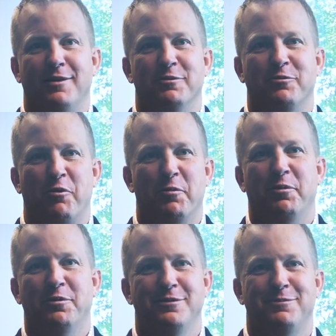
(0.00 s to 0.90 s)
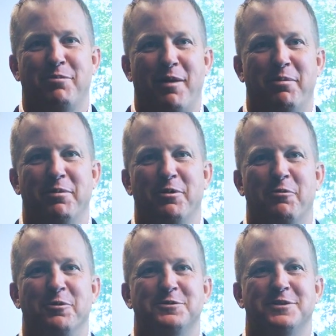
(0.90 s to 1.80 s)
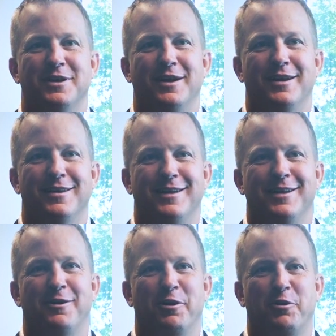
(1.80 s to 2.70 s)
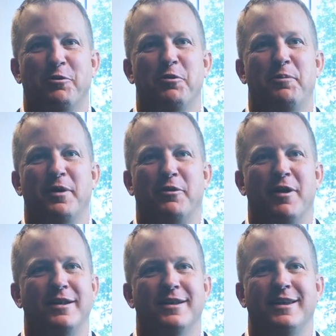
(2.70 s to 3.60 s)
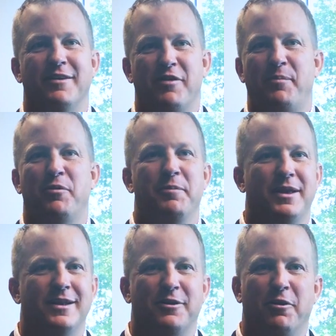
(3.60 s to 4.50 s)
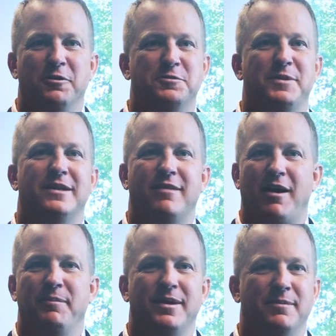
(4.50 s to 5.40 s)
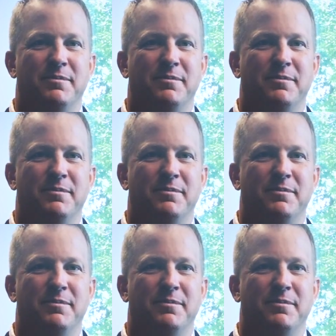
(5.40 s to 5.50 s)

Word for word: I was horrible, probably the worst in our group, but Creig didn't give up on me and encouraged me and taught me